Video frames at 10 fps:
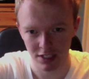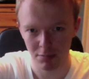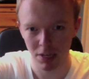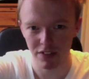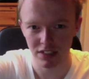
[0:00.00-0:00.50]

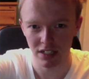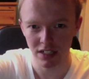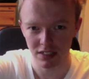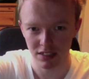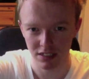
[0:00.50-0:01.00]
Perfect
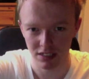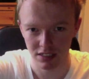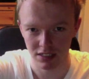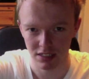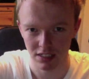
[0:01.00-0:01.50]
Dark.
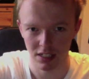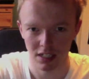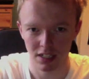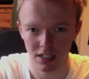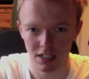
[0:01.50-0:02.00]

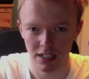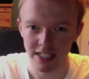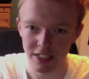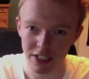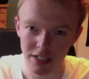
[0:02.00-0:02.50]

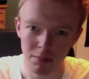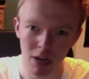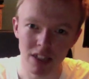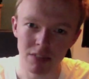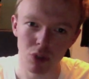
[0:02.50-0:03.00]
It's good, but
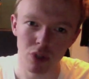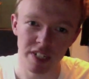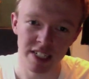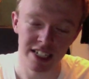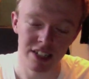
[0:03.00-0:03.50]
I was more of a
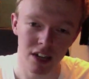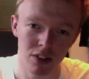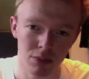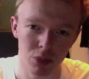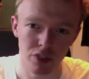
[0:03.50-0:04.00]

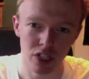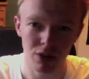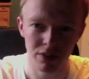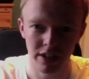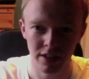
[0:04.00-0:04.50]

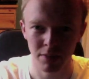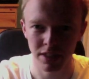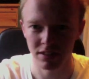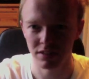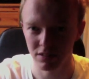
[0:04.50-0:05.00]
GoldenEye
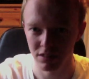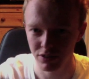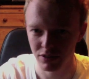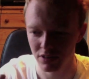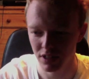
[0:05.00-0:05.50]
person. Oh, it's
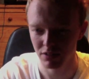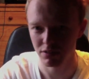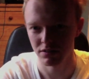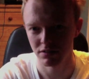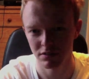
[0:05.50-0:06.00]
gone dark, hold
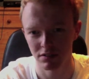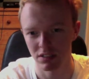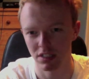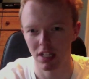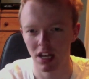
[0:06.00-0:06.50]
on.
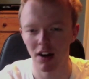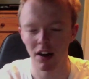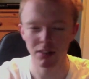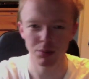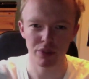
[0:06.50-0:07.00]

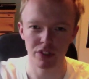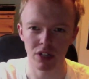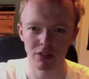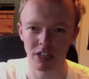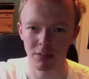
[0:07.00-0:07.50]
I was more of a
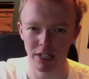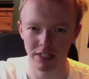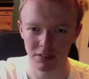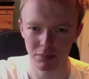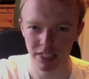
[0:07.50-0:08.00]
GoldenEye
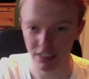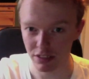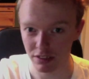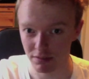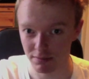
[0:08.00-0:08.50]
person, but it's
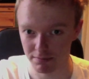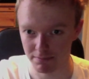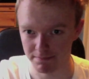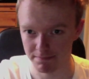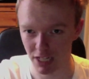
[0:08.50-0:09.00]
good.
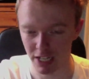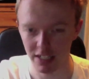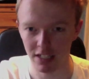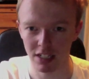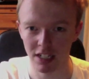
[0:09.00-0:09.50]

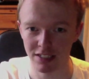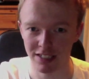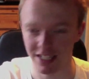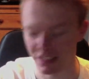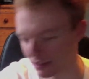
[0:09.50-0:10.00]
I can
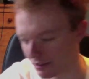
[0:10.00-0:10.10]
understand it's good.